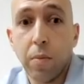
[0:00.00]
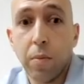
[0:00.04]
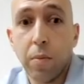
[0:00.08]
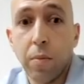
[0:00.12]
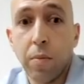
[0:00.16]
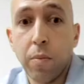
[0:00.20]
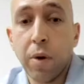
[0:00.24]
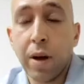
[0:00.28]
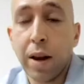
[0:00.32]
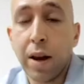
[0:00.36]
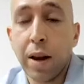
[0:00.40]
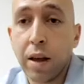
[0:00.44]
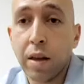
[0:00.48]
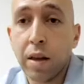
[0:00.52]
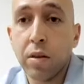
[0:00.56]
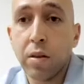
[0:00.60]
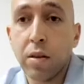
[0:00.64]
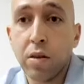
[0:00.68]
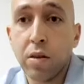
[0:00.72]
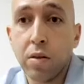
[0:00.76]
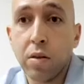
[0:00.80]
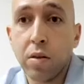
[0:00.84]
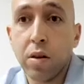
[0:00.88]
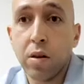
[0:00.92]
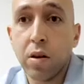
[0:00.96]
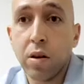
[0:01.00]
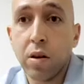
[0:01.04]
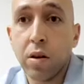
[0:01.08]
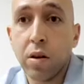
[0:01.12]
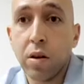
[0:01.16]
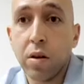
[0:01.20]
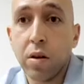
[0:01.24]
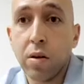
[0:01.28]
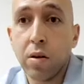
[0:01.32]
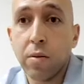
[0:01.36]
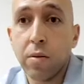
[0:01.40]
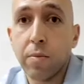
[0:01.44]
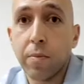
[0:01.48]
But I can,
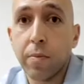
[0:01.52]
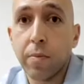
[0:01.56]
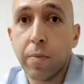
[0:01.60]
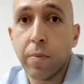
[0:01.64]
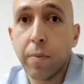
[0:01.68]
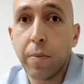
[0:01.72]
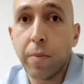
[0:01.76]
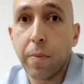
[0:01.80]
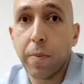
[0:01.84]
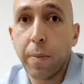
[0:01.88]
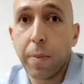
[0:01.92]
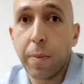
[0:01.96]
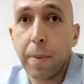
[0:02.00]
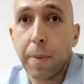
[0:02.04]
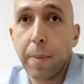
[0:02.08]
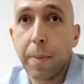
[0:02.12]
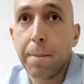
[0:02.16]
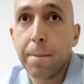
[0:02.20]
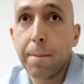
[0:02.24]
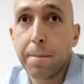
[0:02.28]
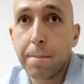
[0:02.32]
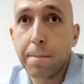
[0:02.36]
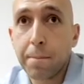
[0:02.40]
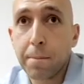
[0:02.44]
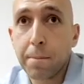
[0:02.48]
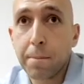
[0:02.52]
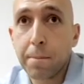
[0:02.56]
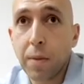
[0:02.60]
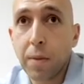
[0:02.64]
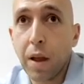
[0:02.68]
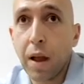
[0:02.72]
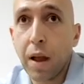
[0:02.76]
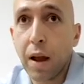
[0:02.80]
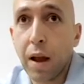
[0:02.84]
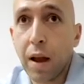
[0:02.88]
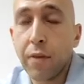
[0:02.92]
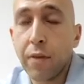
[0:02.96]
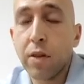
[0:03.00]

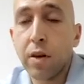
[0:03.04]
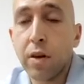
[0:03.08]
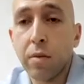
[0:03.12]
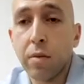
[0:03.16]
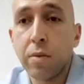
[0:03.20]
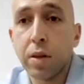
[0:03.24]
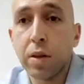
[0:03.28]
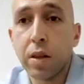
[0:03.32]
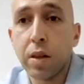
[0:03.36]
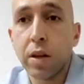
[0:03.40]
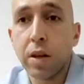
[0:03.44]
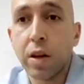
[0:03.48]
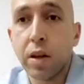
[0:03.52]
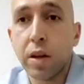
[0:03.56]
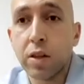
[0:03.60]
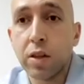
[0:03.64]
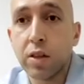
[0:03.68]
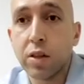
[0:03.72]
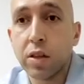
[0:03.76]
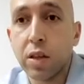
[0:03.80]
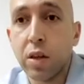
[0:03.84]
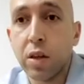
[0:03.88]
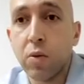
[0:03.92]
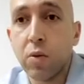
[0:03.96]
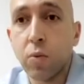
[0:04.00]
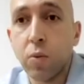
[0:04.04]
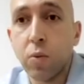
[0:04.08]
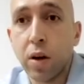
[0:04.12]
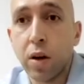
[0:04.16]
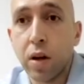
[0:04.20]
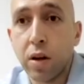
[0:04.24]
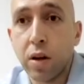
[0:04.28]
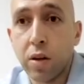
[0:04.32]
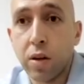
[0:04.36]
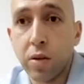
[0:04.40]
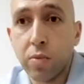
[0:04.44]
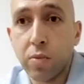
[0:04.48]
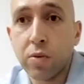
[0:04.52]
I have the ability to see
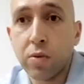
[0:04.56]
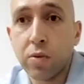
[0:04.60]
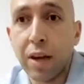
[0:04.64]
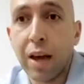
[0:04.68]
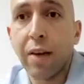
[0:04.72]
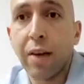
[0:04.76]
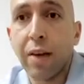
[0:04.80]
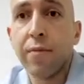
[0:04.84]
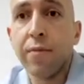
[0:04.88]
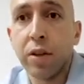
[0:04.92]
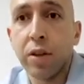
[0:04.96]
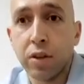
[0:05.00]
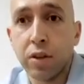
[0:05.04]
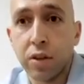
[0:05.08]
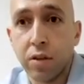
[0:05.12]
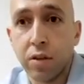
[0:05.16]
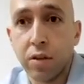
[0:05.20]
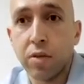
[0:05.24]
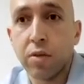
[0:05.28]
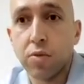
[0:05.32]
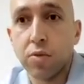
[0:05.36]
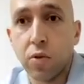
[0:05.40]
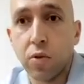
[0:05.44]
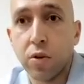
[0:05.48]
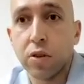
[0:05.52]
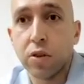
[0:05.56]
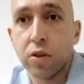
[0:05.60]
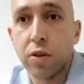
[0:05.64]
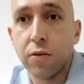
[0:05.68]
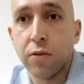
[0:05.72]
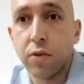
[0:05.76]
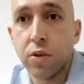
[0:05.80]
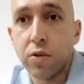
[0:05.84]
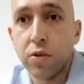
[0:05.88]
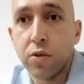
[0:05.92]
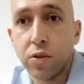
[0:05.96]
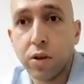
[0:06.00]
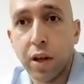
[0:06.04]
to have vision towards the
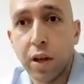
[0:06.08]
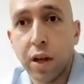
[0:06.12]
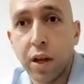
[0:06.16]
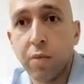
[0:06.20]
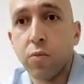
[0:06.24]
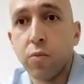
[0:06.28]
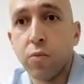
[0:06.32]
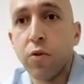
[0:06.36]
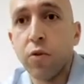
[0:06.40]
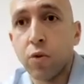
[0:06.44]
future and move